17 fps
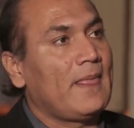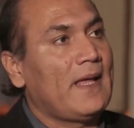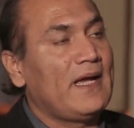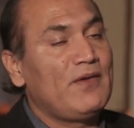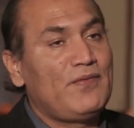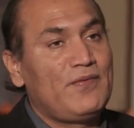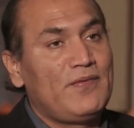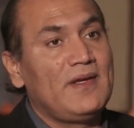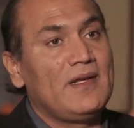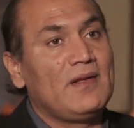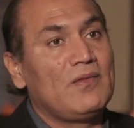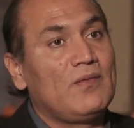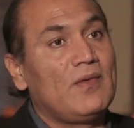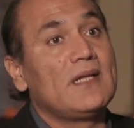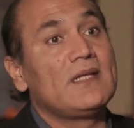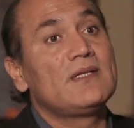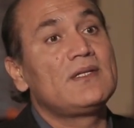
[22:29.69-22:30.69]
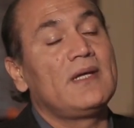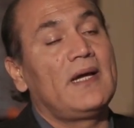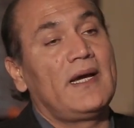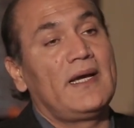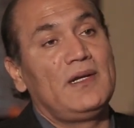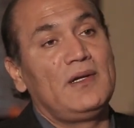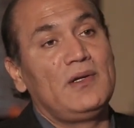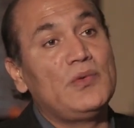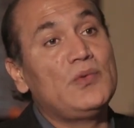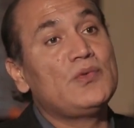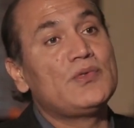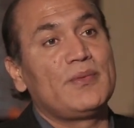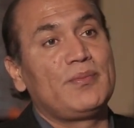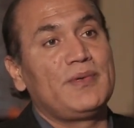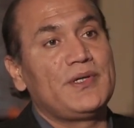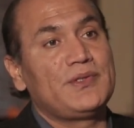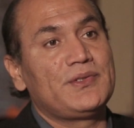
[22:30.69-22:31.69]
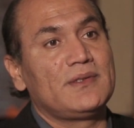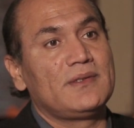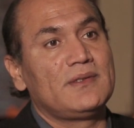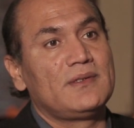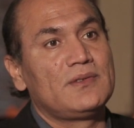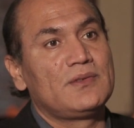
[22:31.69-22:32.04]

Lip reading: I feel once I lose a patient.